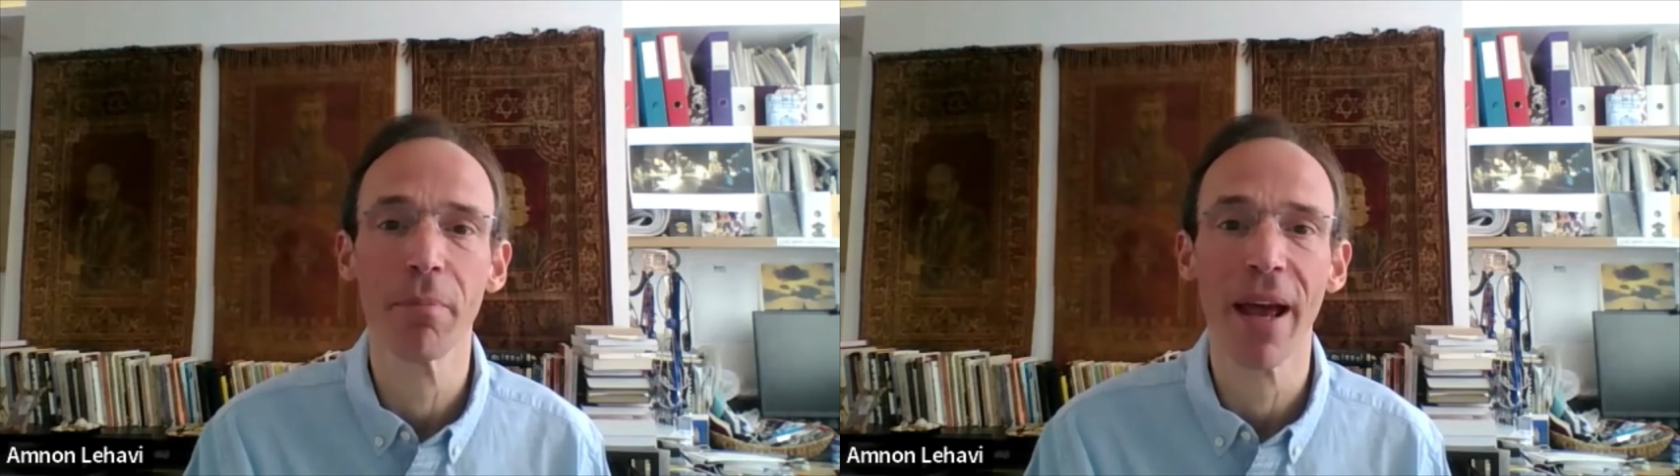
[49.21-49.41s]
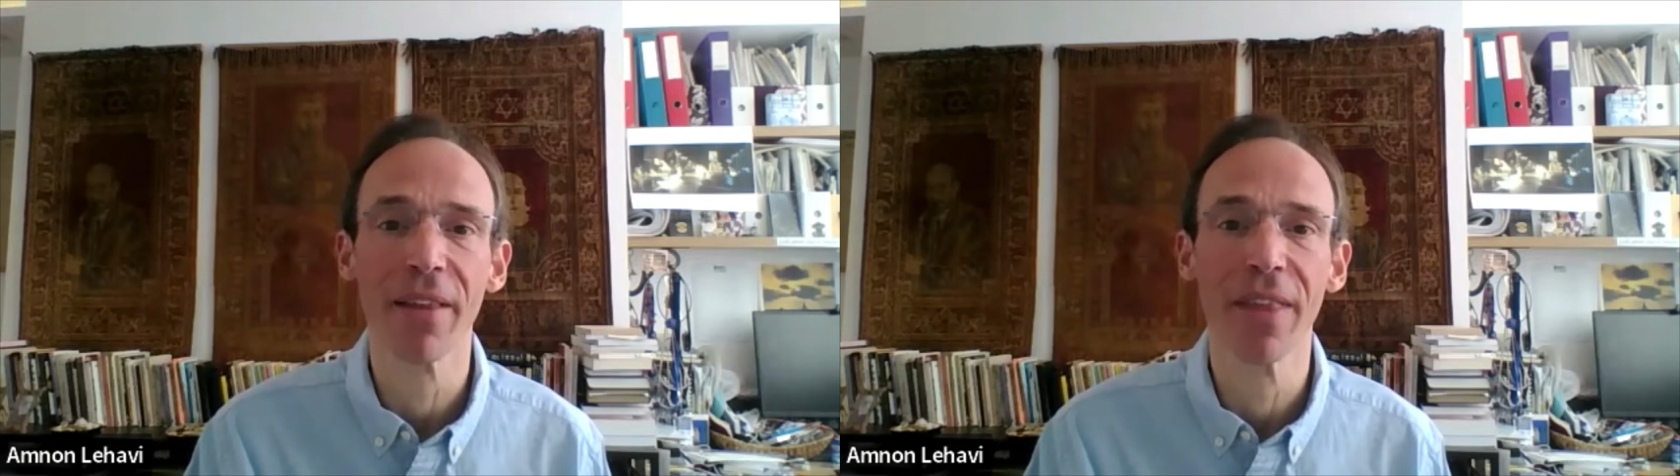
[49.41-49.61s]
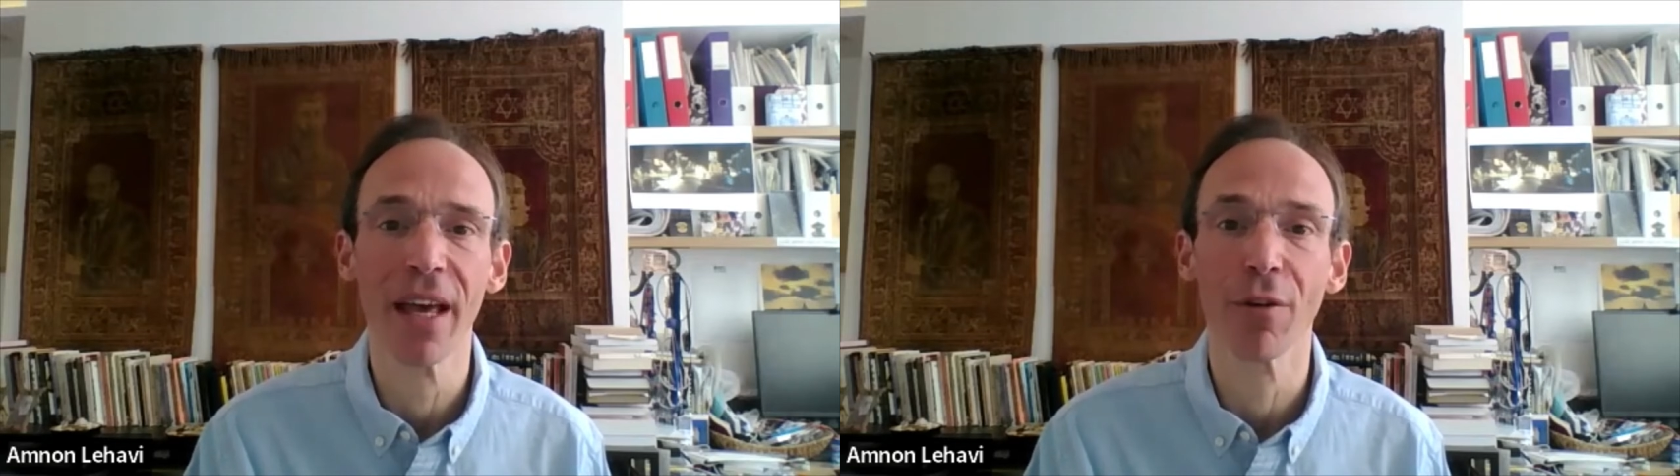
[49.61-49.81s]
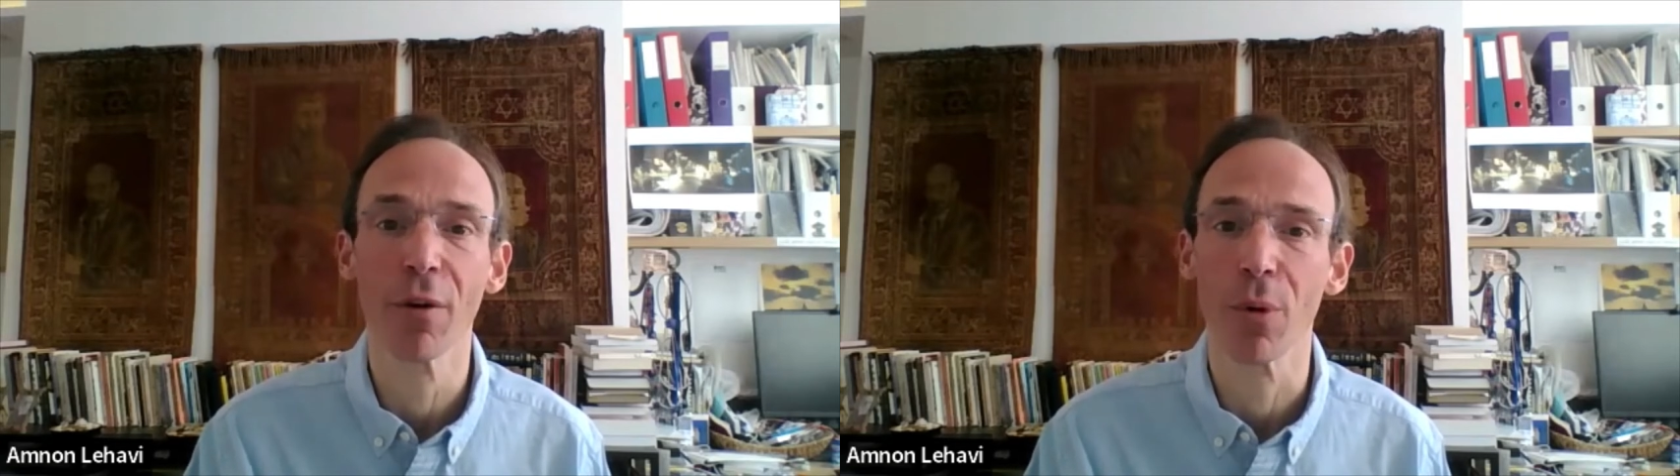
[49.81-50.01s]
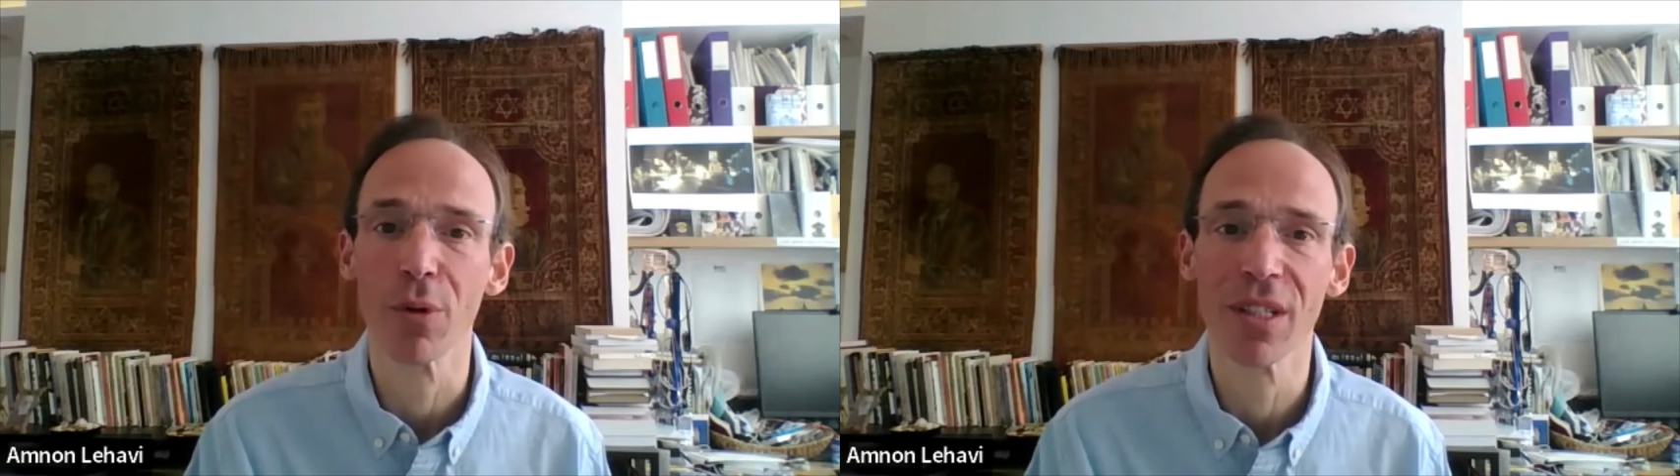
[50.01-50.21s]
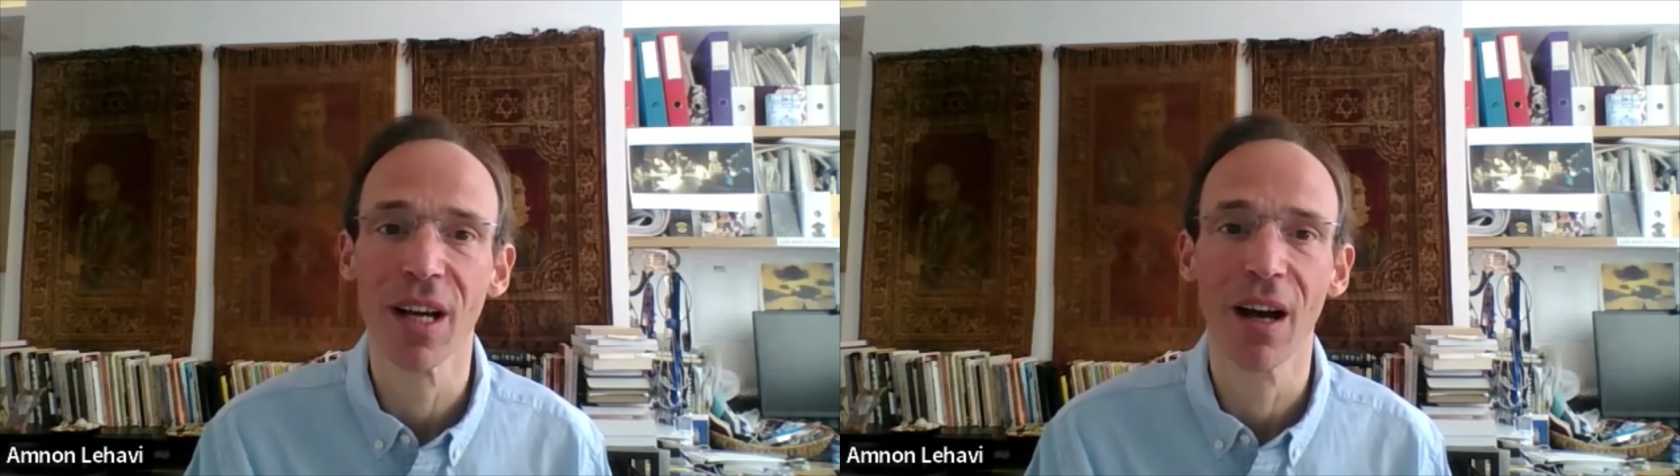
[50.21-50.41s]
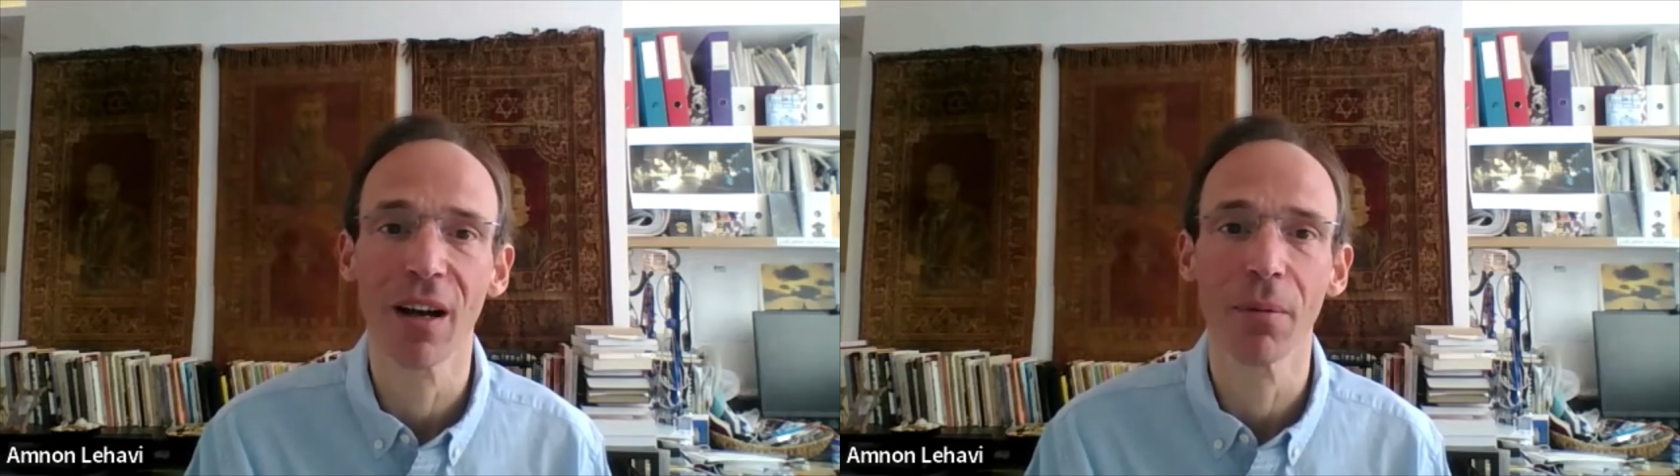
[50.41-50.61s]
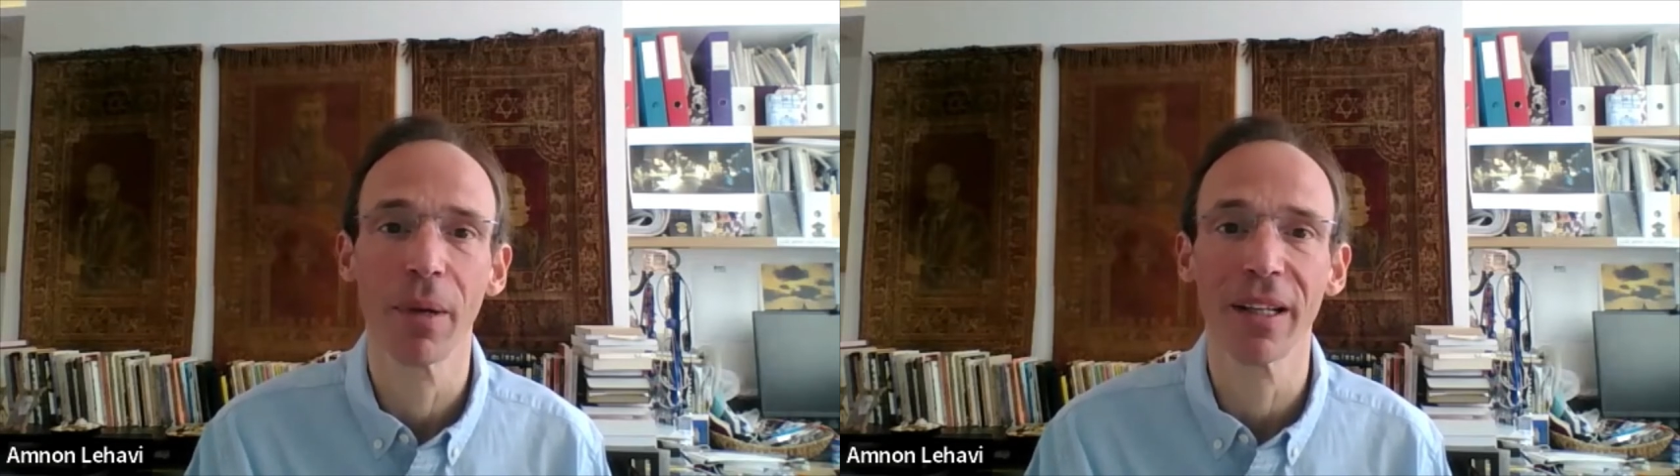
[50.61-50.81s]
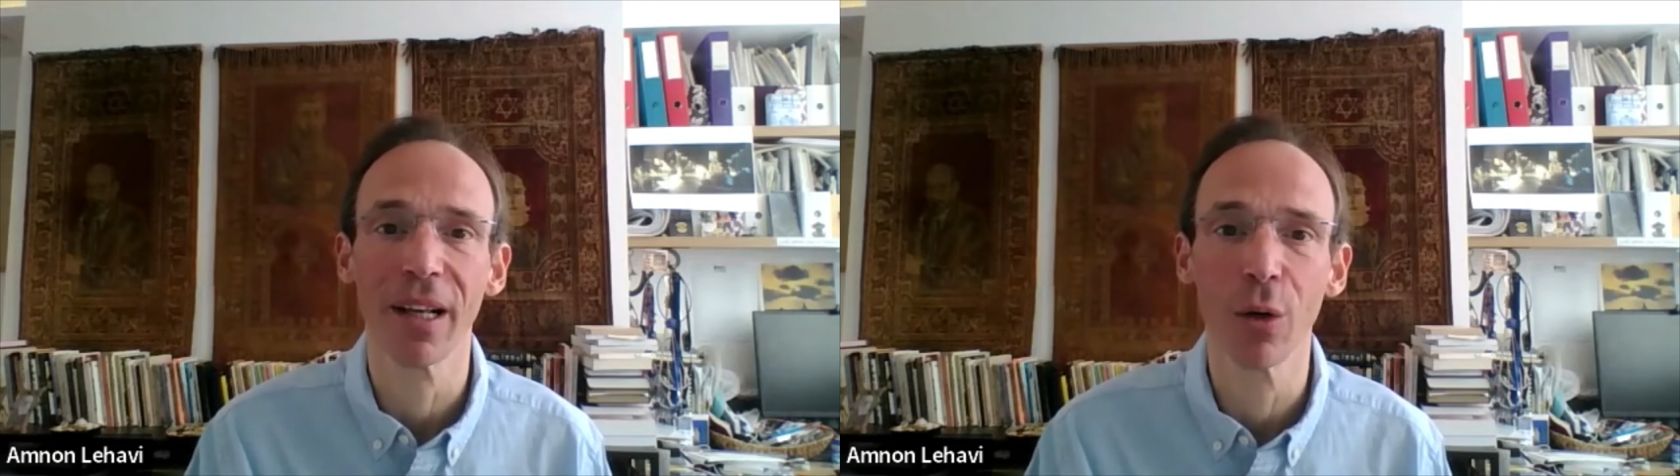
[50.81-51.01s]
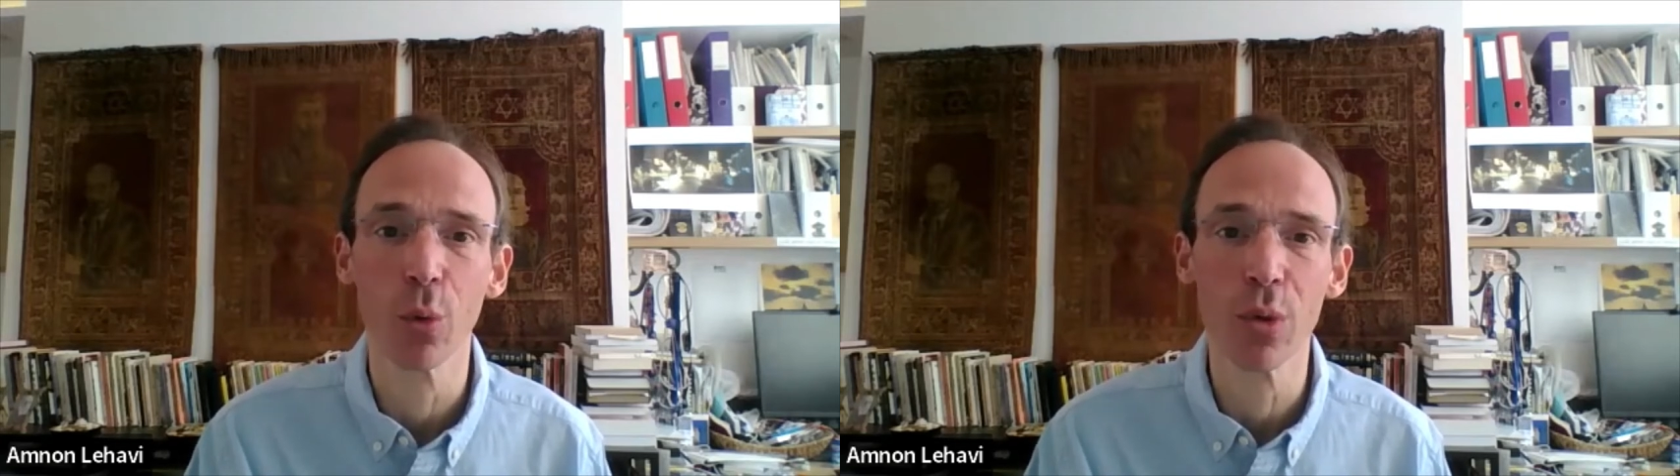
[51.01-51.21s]
back then from Oscar, Maria
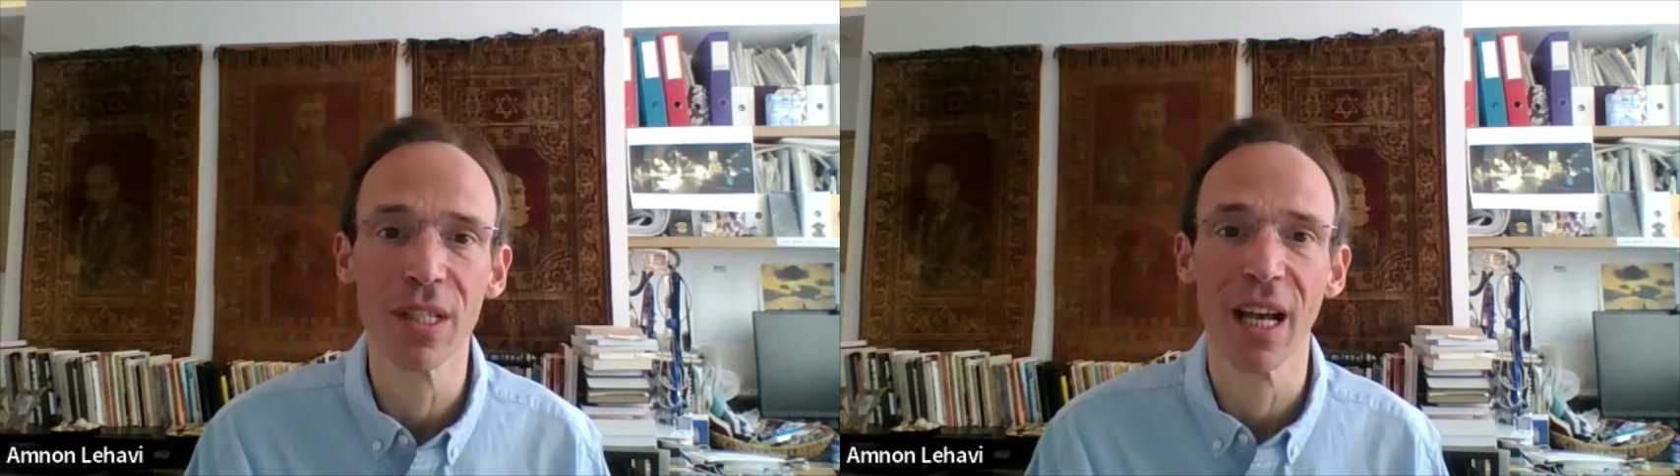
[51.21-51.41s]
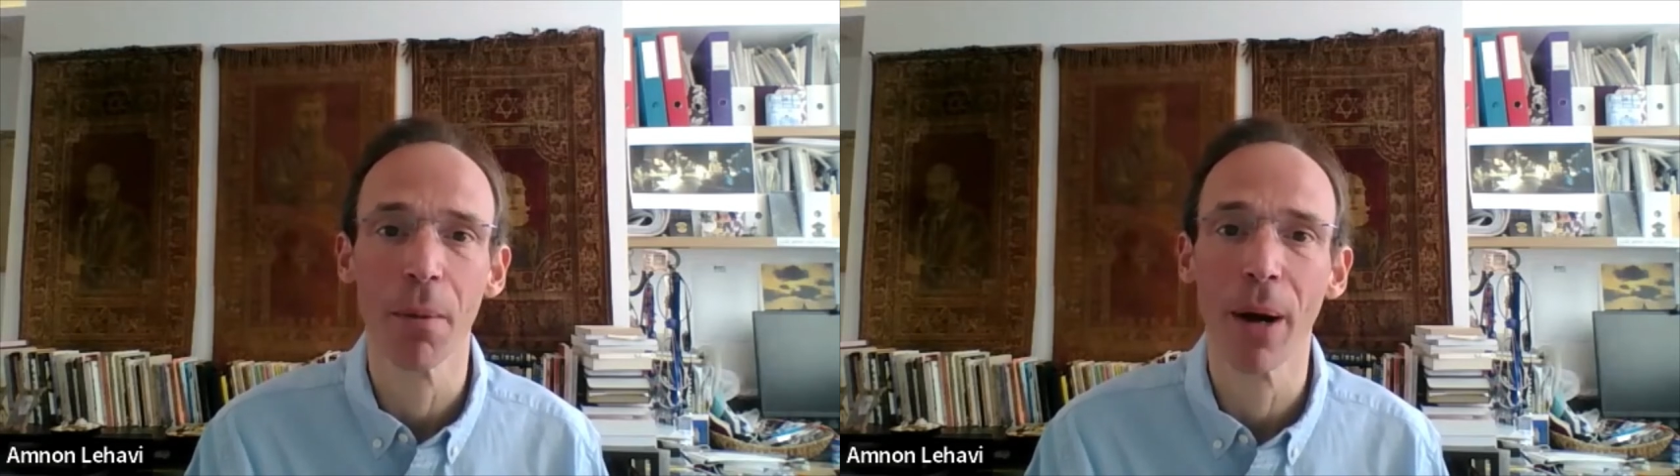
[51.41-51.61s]
Lucia,